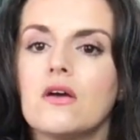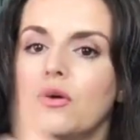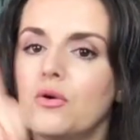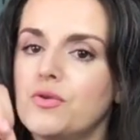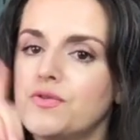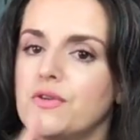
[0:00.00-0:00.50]

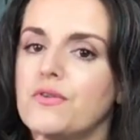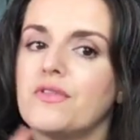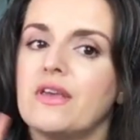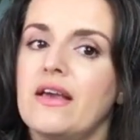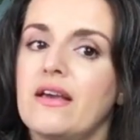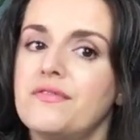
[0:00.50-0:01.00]
Also,
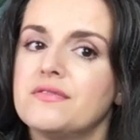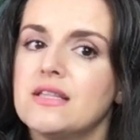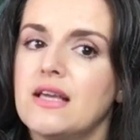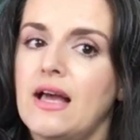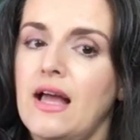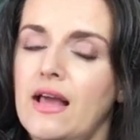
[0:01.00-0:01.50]
the
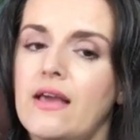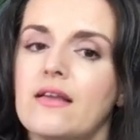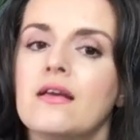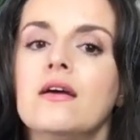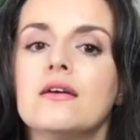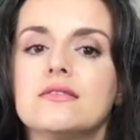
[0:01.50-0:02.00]

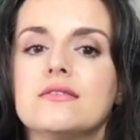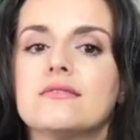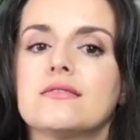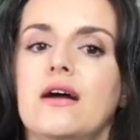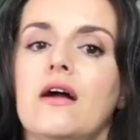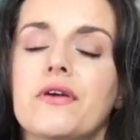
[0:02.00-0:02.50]
FDA
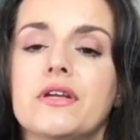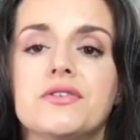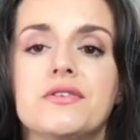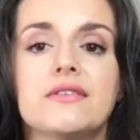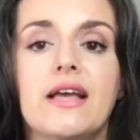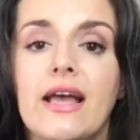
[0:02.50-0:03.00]

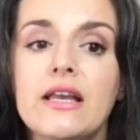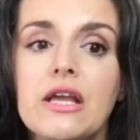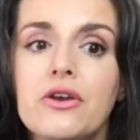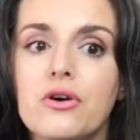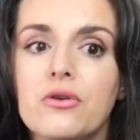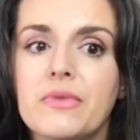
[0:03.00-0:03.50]
discourages any
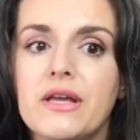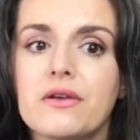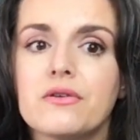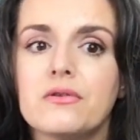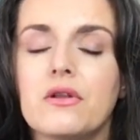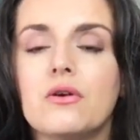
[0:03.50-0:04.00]

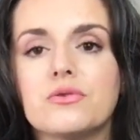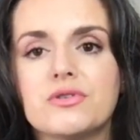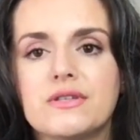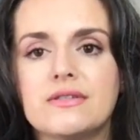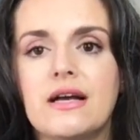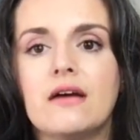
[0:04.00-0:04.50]
non-medical
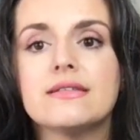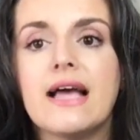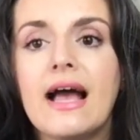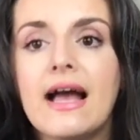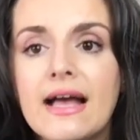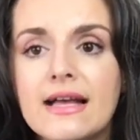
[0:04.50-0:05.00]
ultrasound,
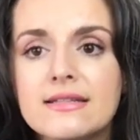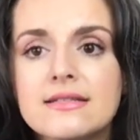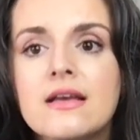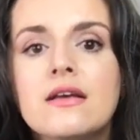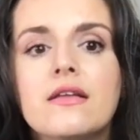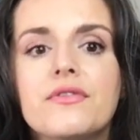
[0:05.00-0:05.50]
and
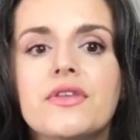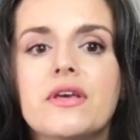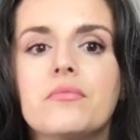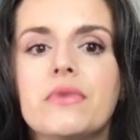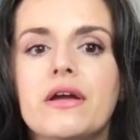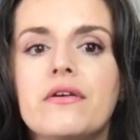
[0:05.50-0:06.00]
the
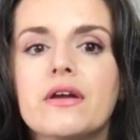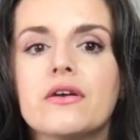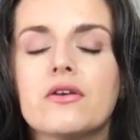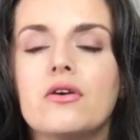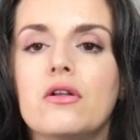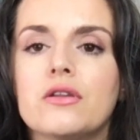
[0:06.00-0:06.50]

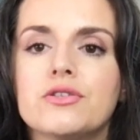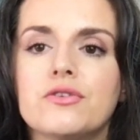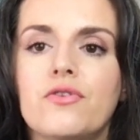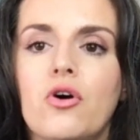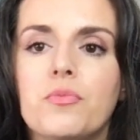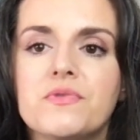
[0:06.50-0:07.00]
American College
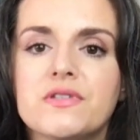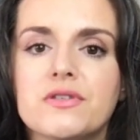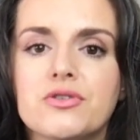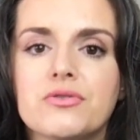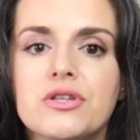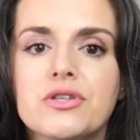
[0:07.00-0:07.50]
of
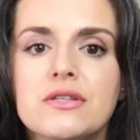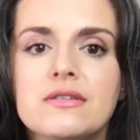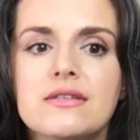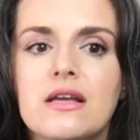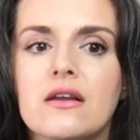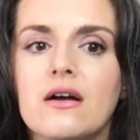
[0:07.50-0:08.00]

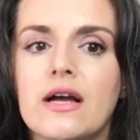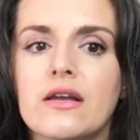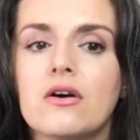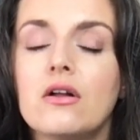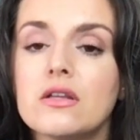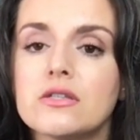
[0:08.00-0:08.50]
Obstetricians and
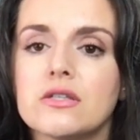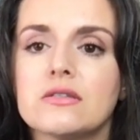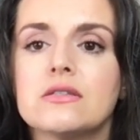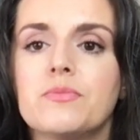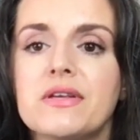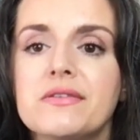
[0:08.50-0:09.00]

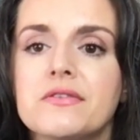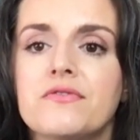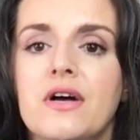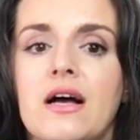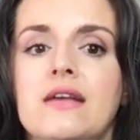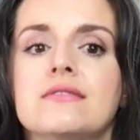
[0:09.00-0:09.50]
Gynecologists
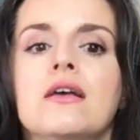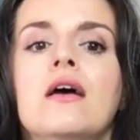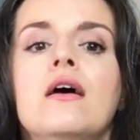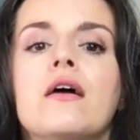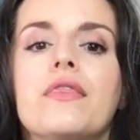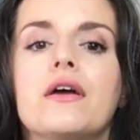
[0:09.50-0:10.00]
specifies
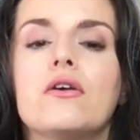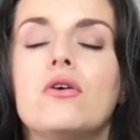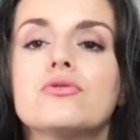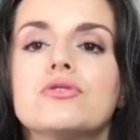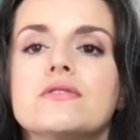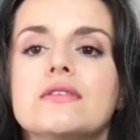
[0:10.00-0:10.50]
that
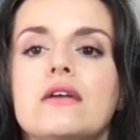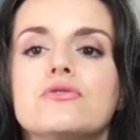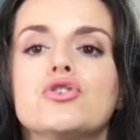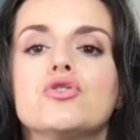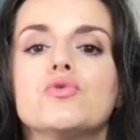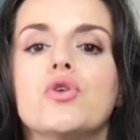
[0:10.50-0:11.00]
ultrasounds
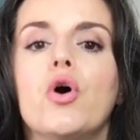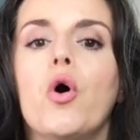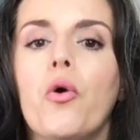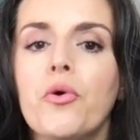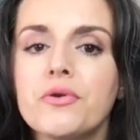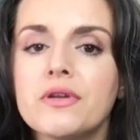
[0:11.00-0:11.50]
should
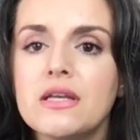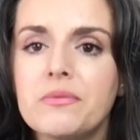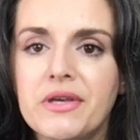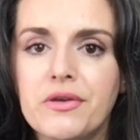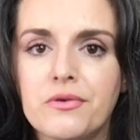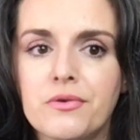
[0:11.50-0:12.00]
only
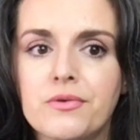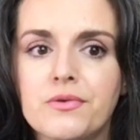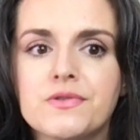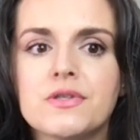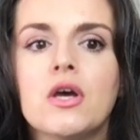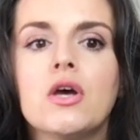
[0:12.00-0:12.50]
be
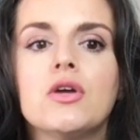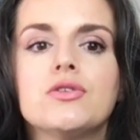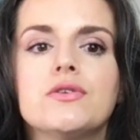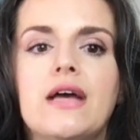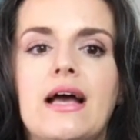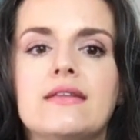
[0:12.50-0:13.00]
used
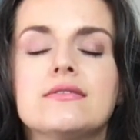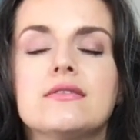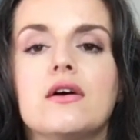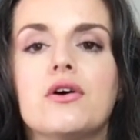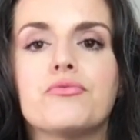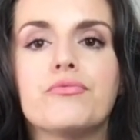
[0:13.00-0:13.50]
to answer
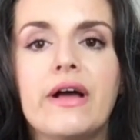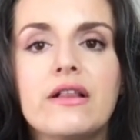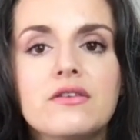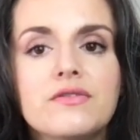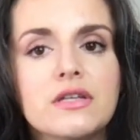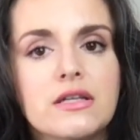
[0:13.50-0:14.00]

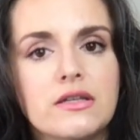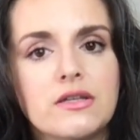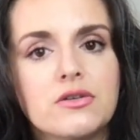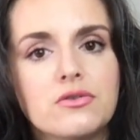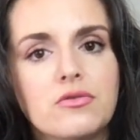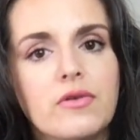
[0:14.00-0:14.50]
relevant
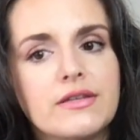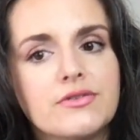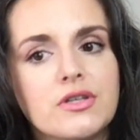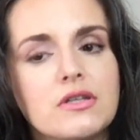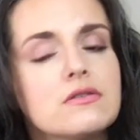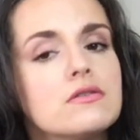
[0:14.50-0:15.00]
clinical
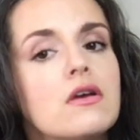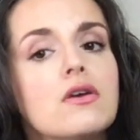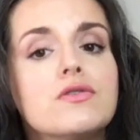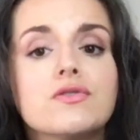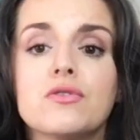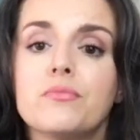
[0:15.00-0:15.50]
questions.
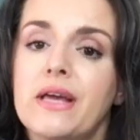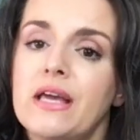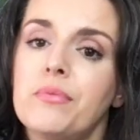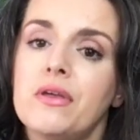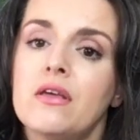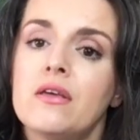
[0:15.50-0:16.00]
So
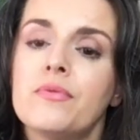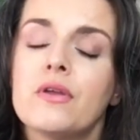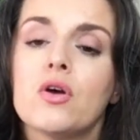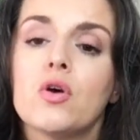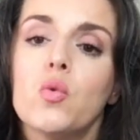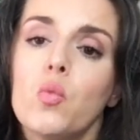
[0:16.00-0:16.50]
maybe
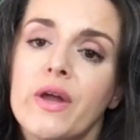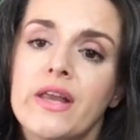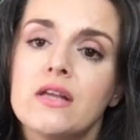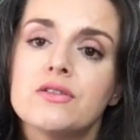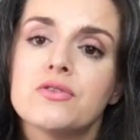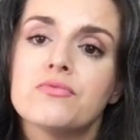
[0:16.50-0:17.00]
we
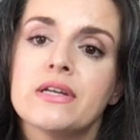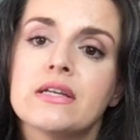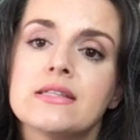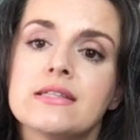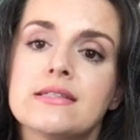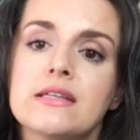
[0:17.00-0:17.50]
need to
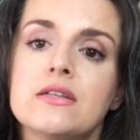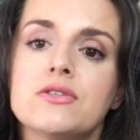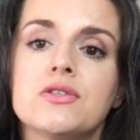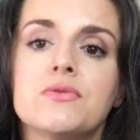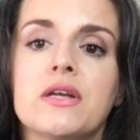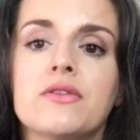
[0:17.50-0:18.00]
reconsider
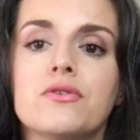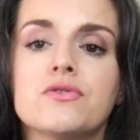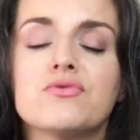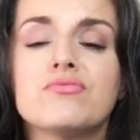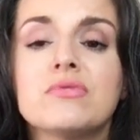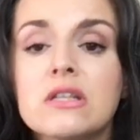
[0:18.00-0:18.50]
doing
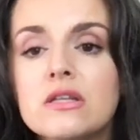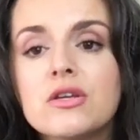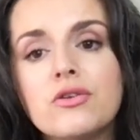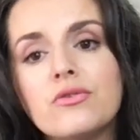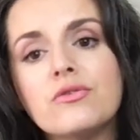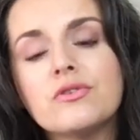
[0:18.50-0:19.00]
those really
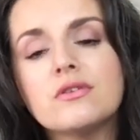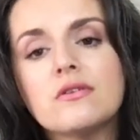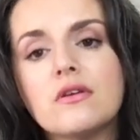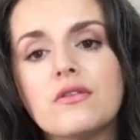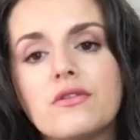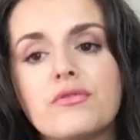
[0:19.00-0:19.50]
cute
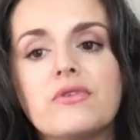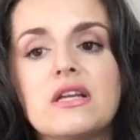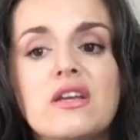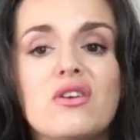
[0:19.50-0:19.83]
3D